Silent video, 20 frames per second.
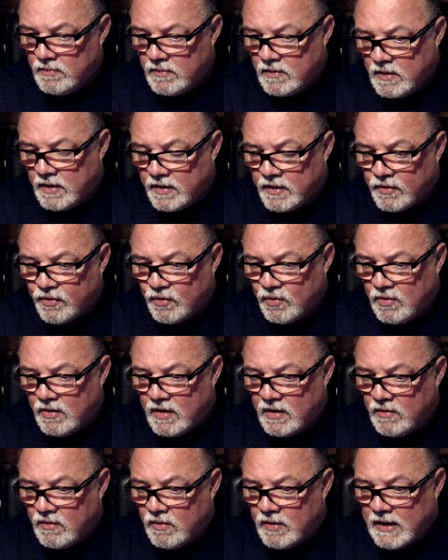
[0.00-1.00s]
I thought,
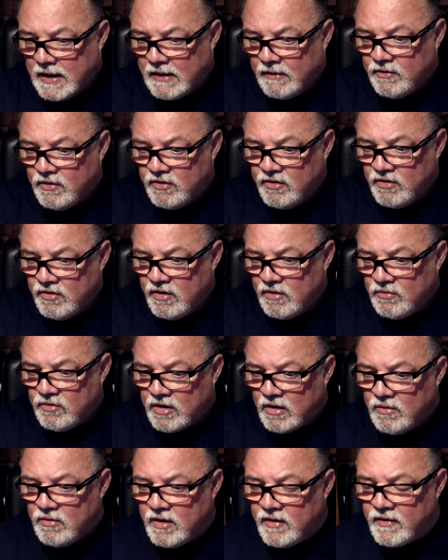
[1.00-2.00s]
well, how did you know
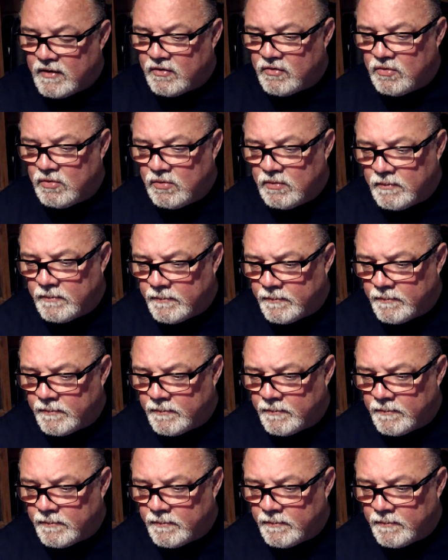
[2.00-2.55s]
Tony? That's all.